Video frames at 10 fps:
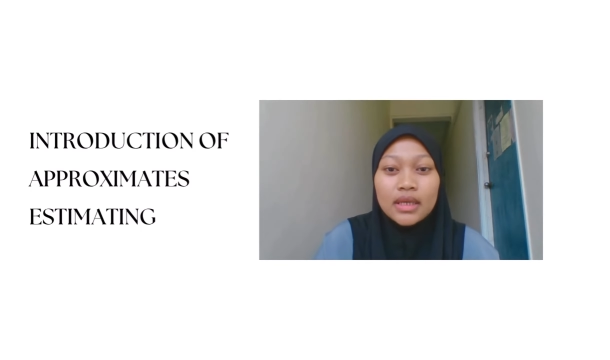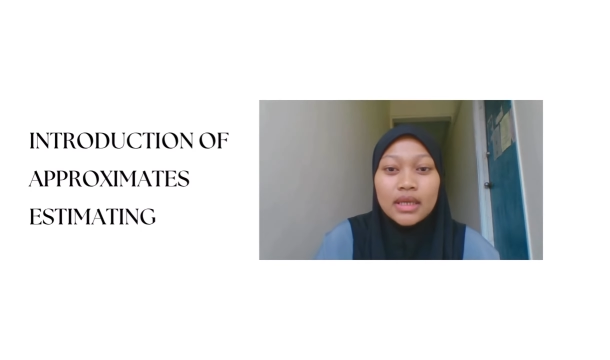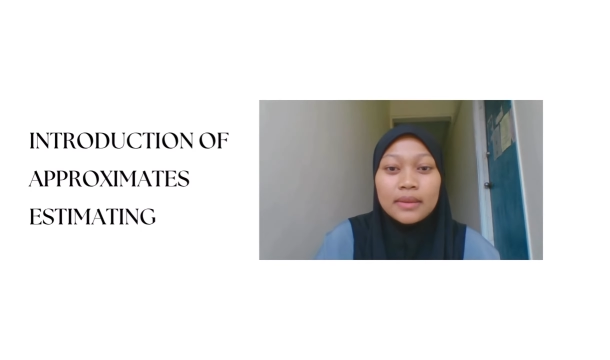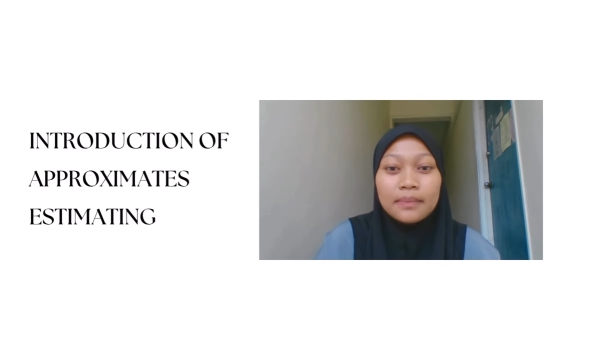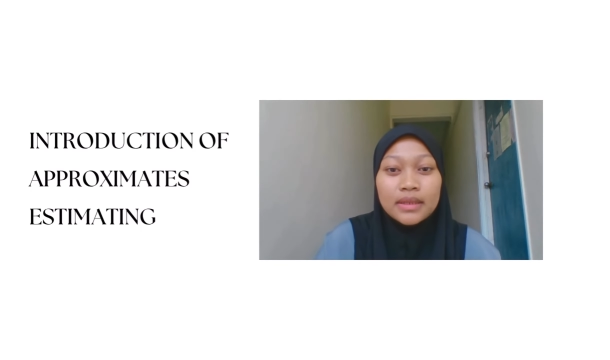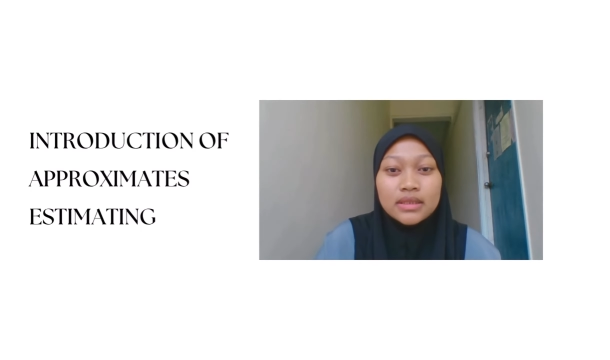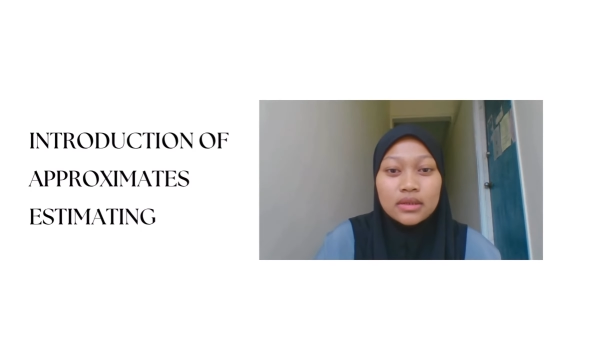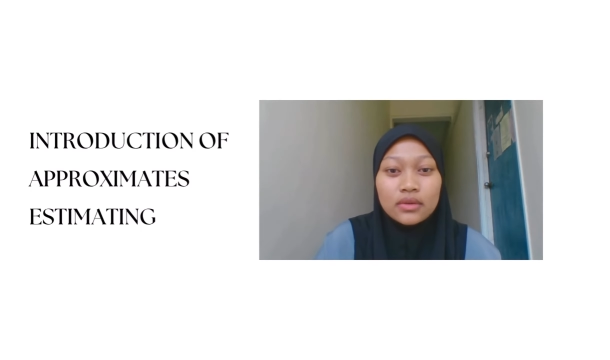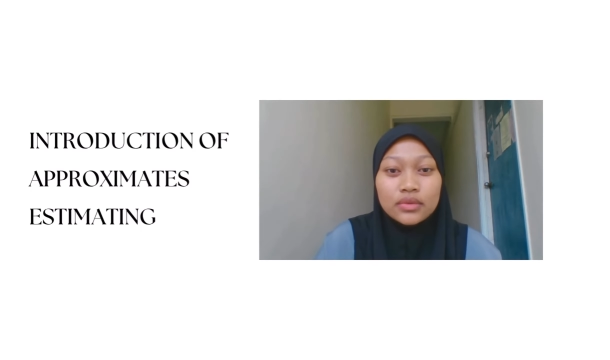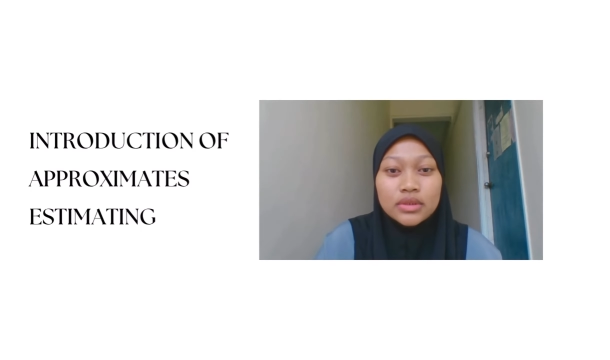It plays a
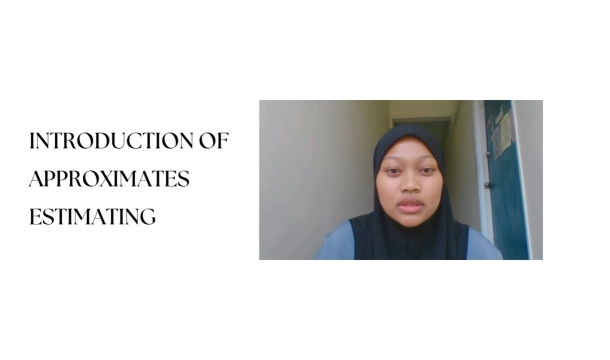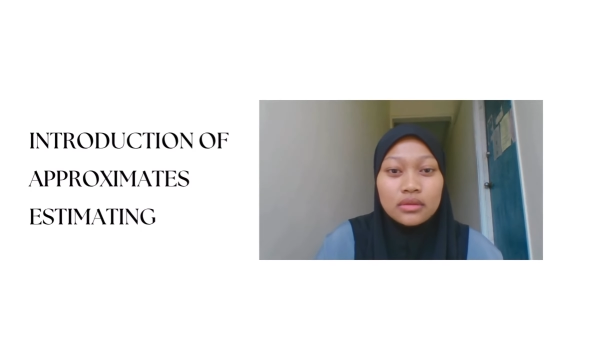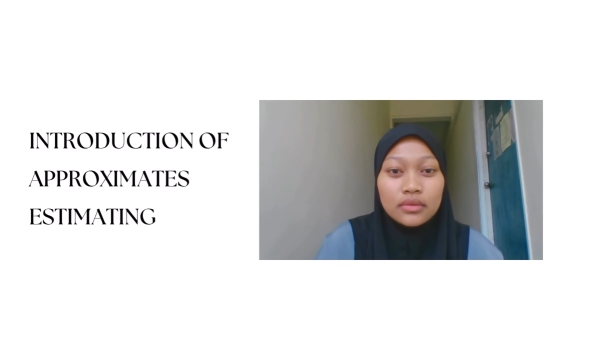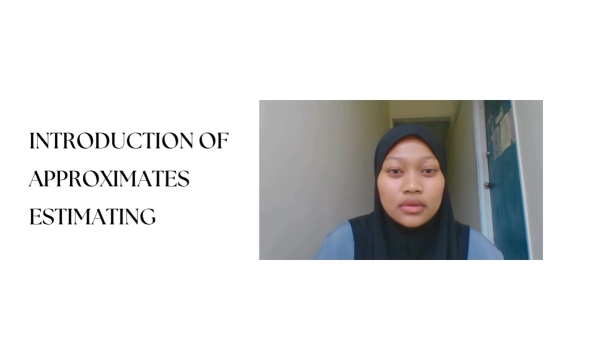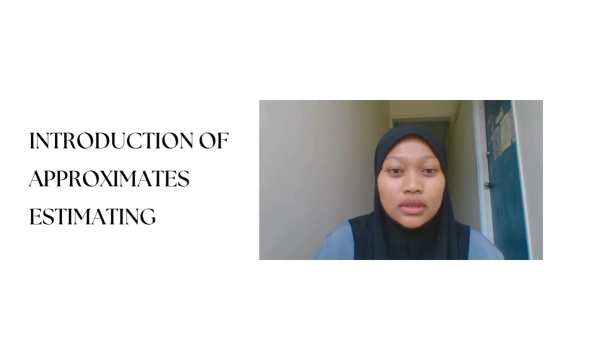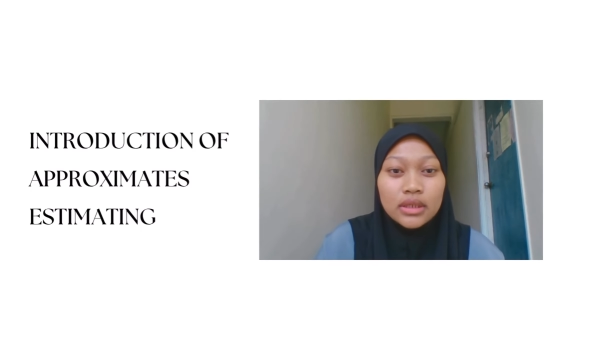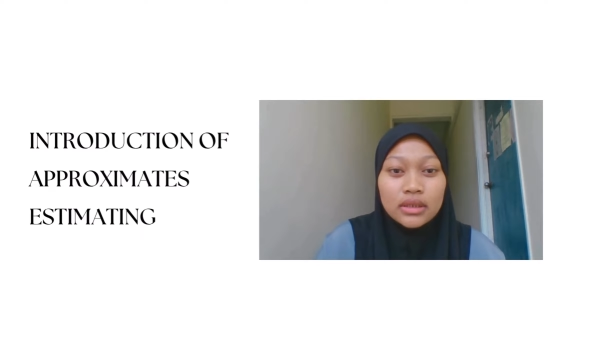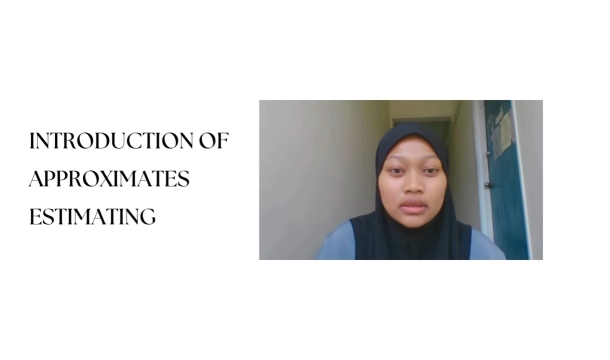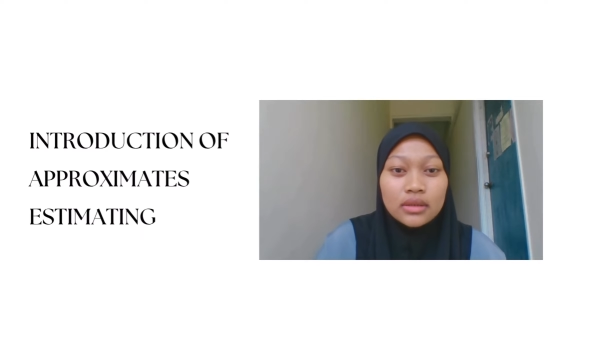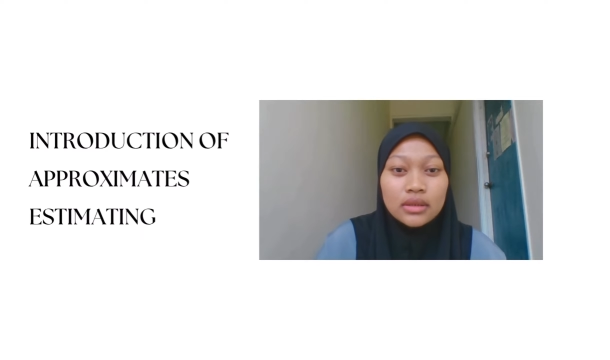crucial role in
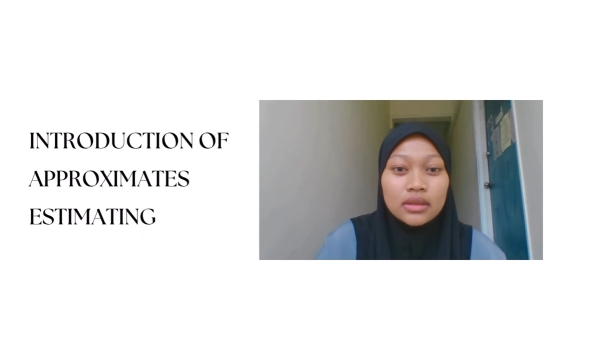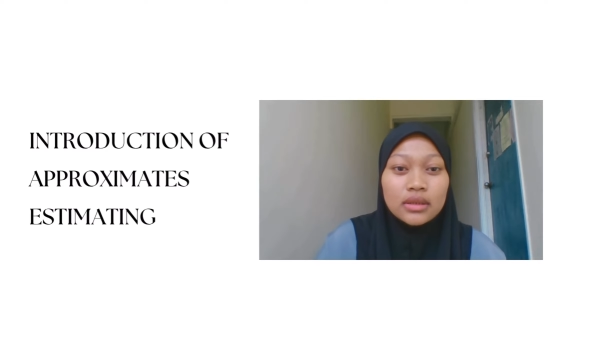the